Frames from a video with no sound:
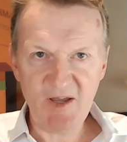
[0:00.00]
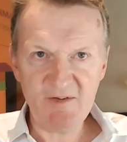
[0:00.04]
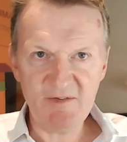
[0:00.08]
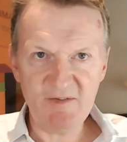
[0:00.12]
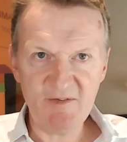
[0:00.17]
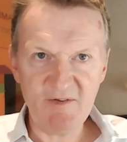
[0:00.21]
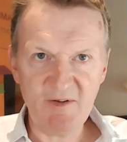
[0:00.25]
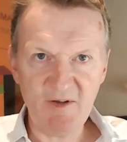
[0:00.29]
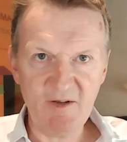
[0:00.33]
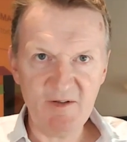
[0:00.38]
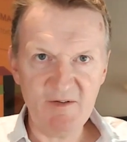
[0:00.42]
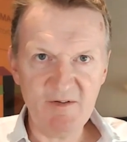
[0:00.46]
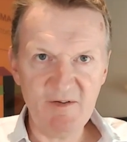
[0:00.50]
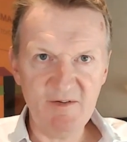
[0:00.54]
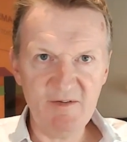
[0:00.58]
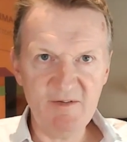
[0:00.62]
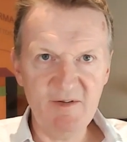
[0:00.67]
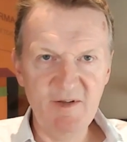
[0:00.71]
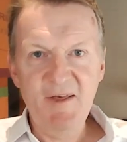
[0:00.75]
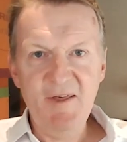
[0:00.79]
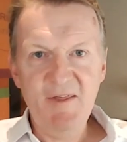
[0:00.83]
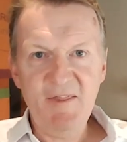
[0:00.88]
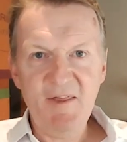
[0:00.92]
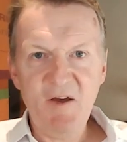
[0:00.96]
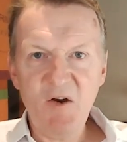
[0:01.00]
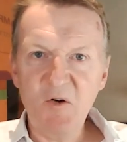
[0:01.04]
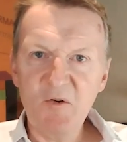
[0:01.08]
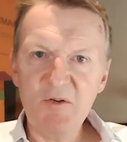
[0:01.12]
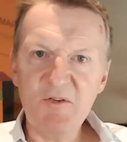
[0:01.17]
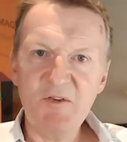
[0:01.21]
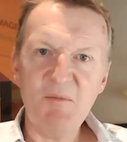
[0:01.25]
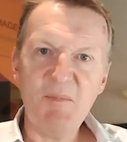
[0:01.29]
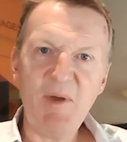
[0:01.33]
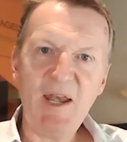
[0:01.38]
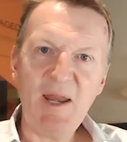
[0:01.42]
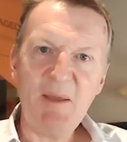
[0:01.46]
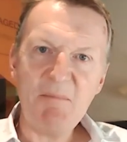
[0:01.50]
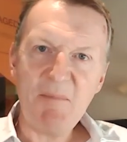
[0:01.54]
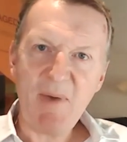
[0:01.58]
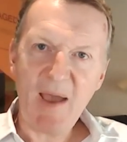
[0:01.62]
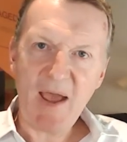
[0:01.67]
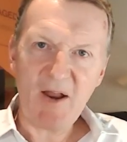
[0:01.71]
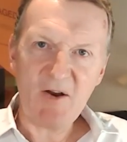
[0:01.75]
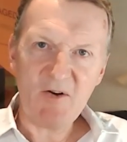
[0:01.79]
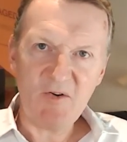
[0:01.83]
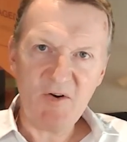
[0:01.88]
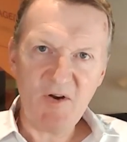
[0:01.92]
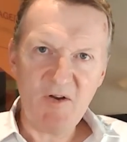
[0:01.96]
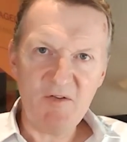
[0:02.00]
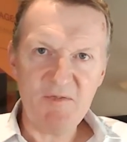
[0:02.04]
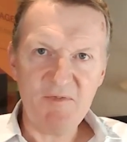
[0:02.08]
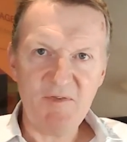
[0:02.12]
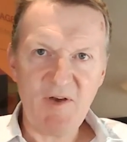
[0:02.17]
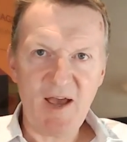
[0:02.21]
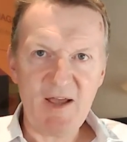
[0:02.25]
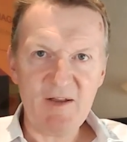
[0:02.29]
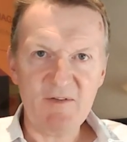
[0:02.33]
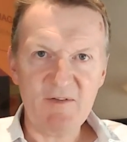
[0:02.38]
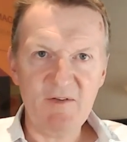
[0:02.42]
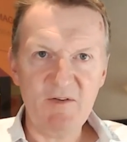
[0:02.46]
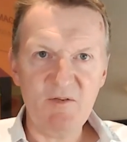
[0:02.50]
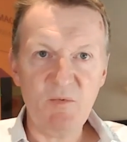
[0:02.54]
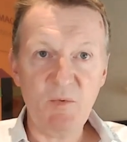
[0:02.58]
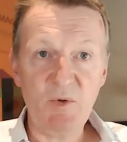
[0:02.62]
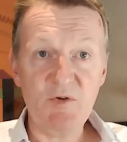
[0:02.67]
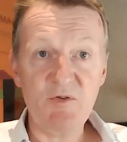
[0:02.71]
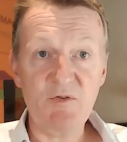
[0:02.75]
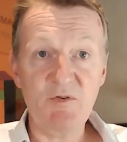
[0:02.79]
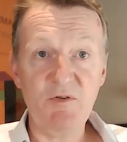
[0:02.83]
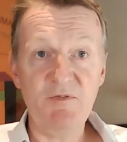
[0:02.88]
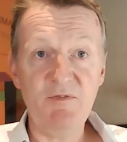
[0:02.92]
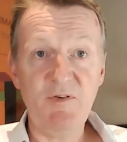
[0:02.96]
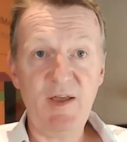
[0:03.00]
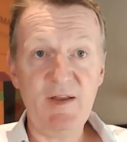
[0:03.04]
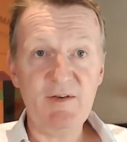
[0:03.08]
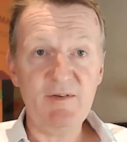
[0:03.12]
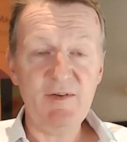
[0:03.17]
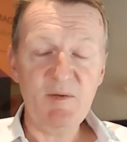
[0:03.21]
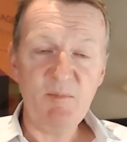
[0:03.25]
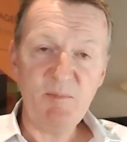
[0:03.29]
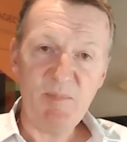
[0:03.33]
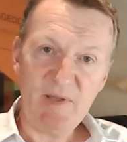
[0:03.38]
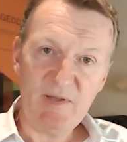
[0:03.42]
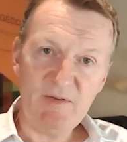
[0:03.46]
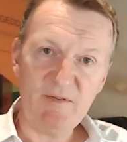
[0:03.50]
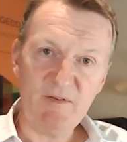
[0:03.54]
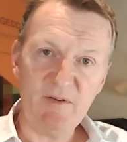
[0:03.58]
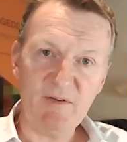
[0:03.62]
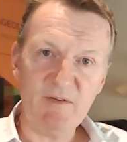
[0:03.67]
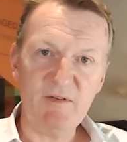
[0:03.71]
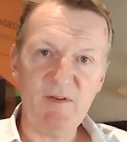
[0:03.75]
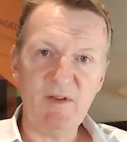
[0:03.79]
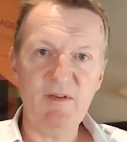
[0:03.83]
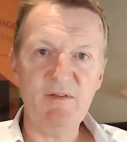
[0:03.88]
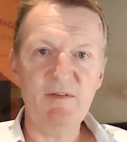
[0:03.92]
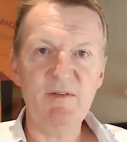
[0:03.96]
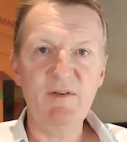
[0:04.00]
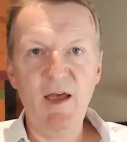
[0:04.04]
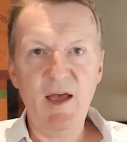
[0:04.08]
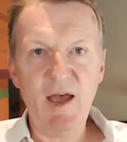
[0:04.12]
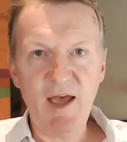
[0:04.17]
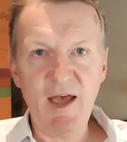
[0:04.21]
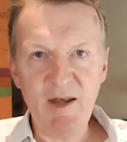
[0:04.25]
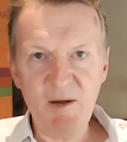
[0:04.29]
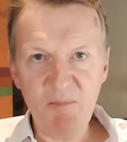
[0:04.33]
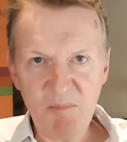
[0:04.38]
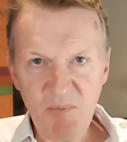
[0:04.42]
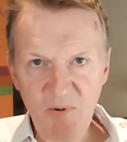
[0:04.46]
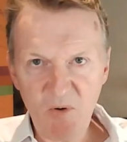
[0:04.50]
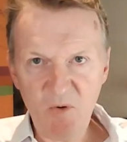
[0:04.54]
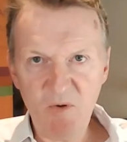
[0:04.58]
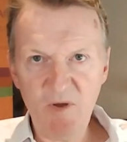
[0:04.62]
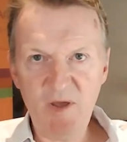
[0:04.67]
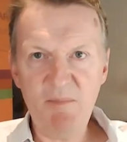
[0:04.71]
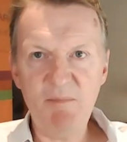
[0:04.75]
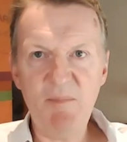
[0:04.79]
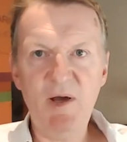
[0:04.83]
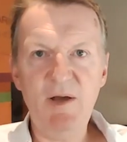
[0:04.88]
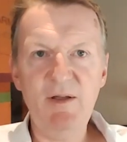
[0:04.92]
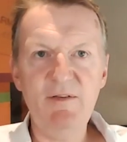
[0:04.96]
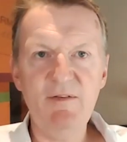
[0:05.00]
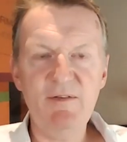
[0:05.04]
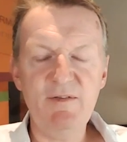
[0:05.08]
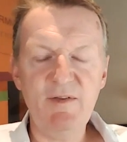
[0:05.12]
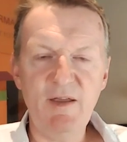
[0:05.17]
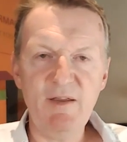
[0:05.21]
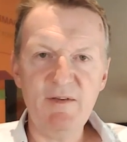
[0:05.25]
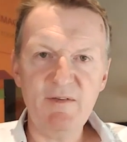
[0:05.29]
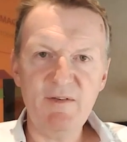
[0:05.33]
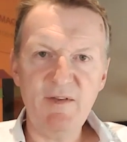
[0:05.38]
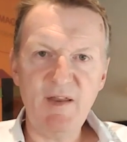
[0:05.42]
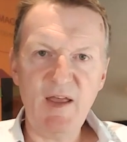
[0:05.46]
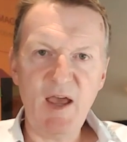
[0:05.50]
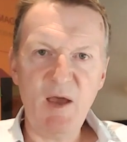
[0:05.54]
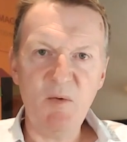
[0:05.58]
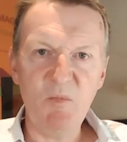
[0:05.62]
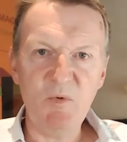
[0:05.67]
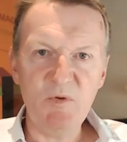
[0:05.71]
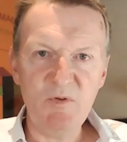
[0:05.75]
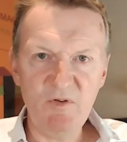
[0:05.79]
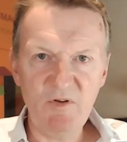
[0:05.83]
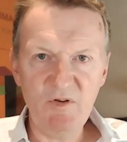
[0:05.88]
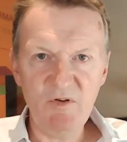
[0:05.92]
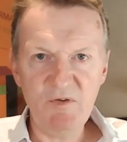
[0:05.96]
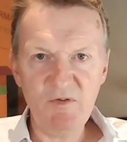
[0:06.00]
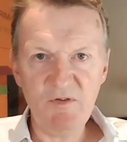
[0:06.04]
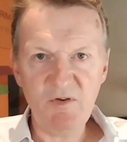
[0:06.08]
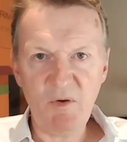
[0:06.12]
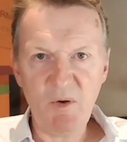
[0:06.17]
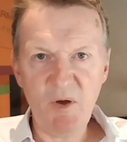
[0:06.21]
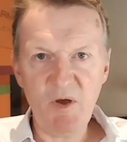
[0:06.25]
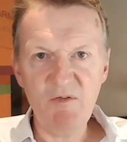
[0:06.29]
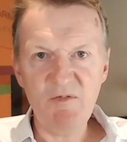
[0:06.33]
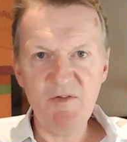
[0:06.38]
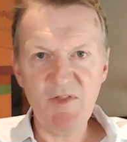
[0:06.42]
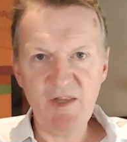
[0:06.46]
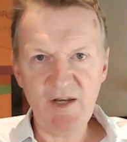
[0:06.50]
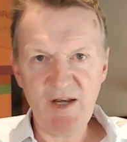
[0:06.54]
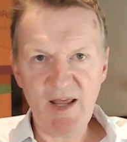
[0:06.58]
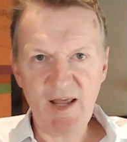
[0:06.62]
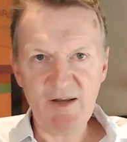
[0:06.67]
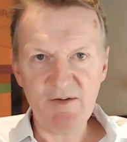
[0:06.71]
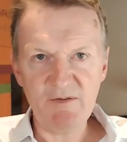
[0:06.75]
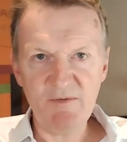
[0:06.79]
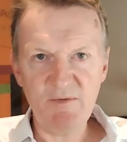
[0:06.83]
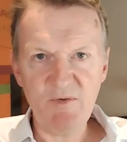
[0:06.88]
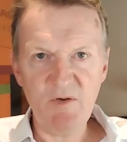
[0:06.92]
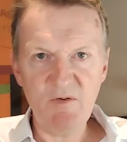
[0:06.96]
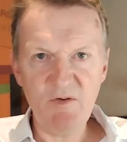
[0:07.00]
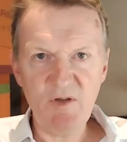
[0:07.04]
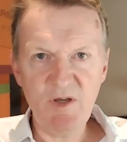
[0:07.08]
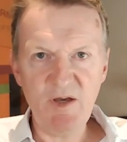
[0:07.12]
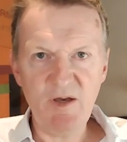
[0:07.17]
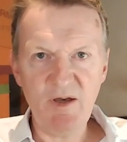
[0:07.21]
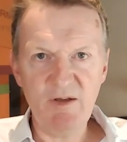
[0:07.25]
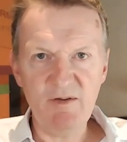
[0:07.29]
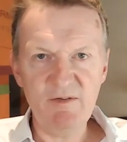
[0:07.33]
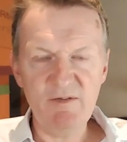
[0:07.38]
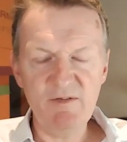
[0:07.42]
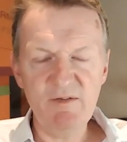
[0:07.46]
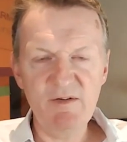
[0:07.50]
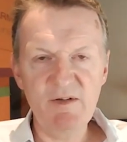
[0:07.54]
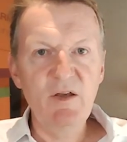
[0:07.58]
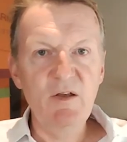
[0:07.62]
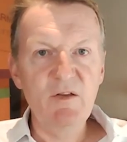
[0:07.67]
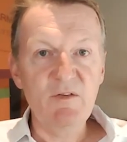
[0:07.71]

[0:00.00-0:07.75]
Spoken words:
starters, there are also many macro factors which are affecting businesses and employer mindsets now, and will do so over the next few years.